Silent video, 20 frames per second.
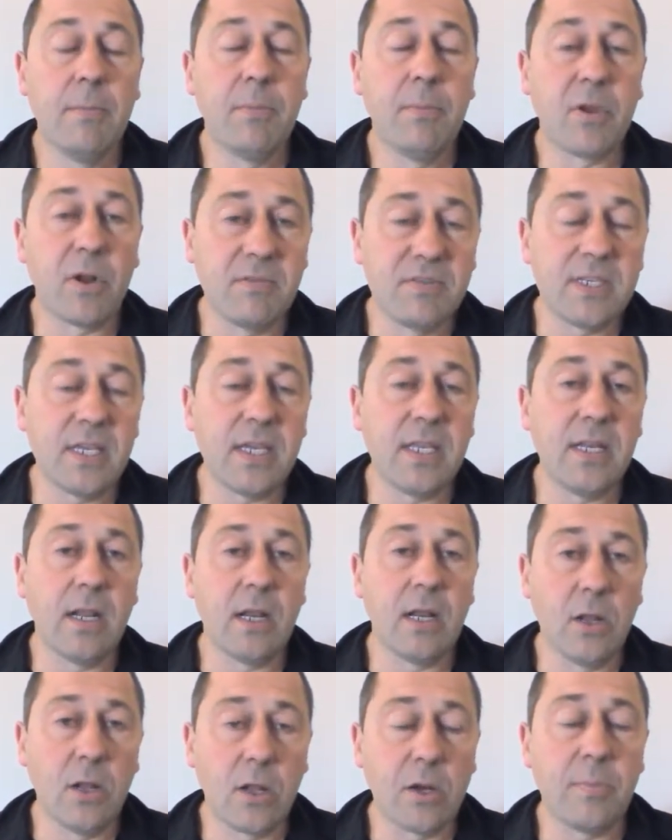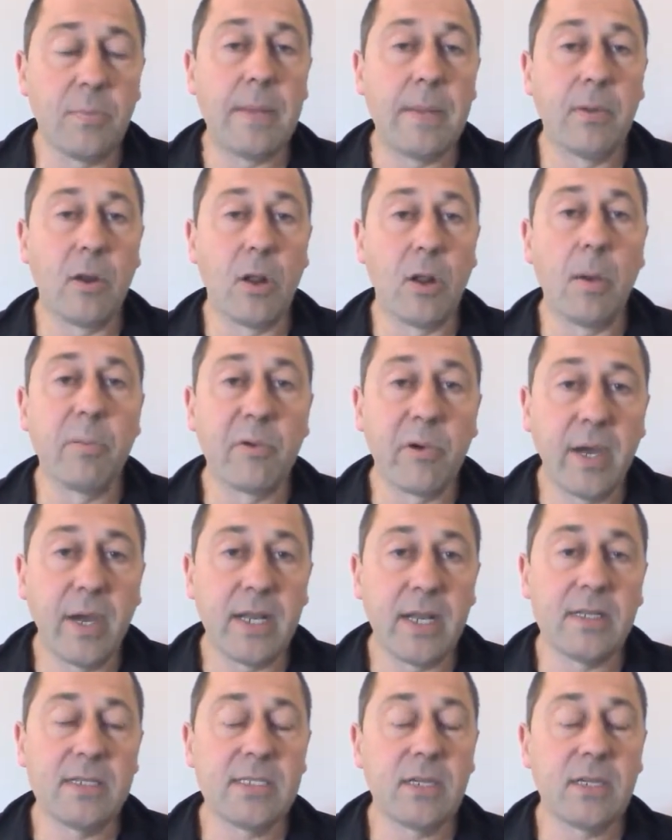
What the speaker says: but I've seen a lot of people operate it.